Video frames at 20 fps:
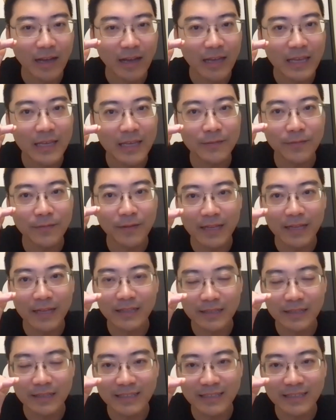if
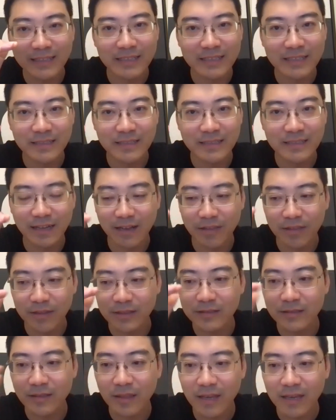it contains
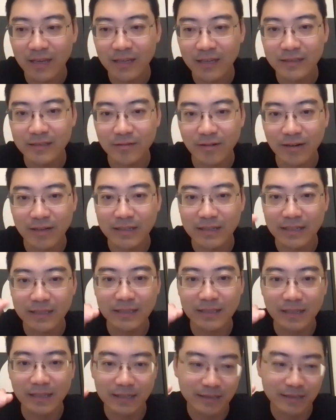these things, right, is